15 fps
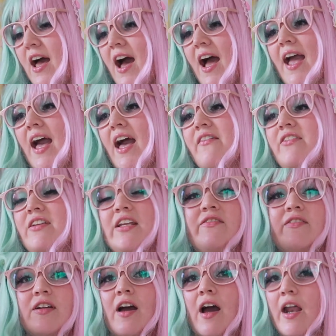I haven't
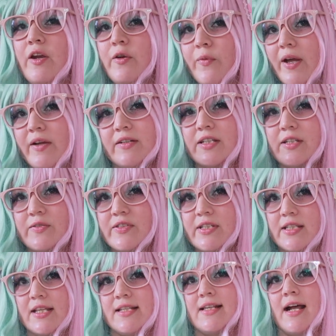even gotten around to using
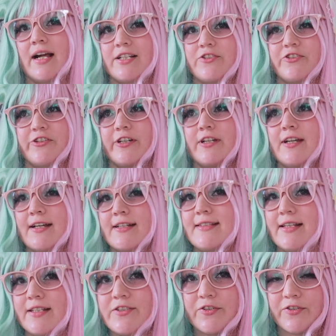these extra
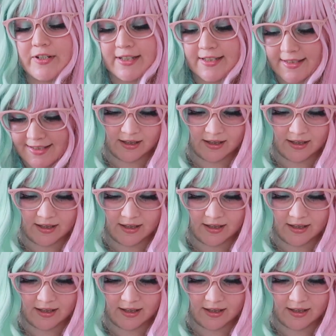accessories.